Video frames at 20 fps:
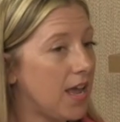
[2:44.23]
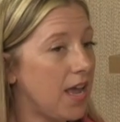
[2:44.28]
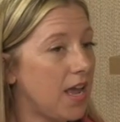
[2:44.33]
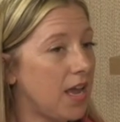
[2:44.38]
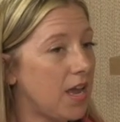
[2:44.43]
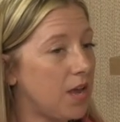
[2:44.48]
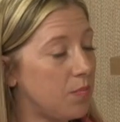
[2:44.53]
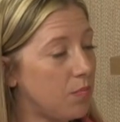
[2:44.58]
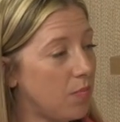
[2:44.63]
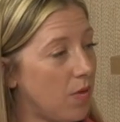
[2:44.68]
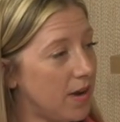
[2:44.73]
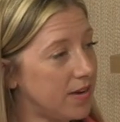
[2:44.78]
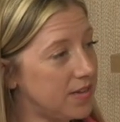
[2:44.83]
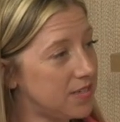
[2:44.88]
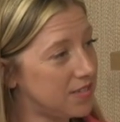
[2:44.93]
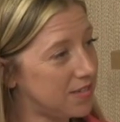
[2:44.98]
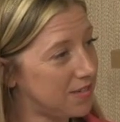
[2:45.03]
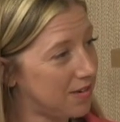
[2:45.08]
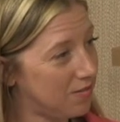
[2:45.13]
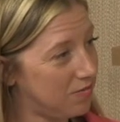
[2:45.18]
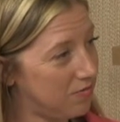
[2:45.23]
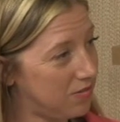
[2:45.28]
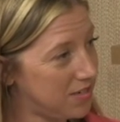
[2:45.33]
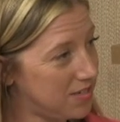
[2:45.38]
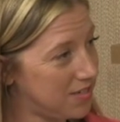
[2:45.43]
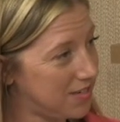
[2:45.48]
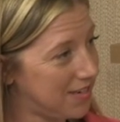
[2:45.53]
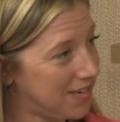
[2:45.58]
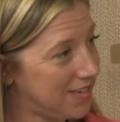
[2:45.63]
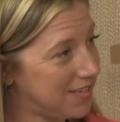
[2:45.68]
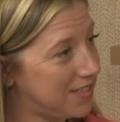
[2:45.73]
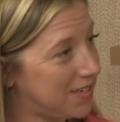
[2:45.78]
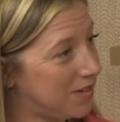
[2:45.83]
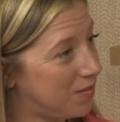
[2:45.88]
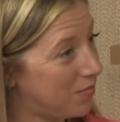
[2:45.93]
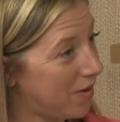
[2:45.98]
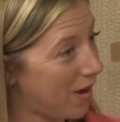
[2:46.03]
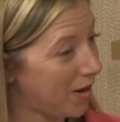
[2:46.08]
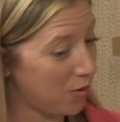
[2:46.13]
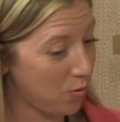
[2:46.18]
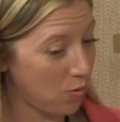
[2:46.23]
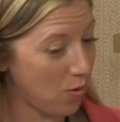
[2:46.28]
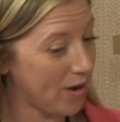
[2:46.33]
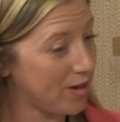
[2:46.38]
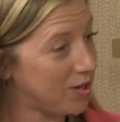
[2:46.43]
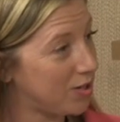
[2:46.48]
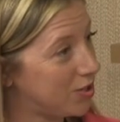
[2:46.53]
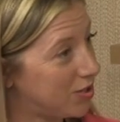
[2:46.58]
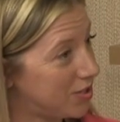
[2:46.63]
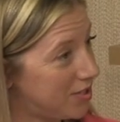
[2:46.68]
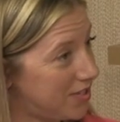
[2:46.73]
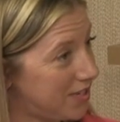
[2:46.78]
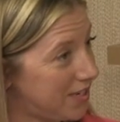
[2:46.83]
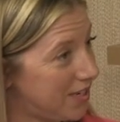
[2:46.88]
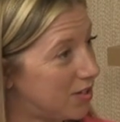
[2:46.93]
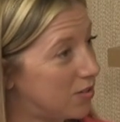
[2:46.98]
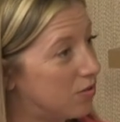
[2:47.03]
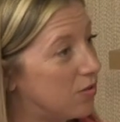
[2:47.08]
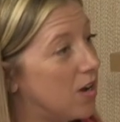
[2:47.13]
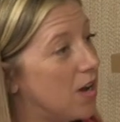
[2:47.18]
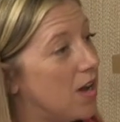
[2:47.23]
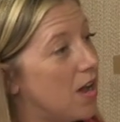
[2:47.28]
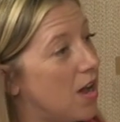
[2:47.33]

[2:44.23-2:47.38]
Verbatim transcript: it might originally seem like quite a good deal,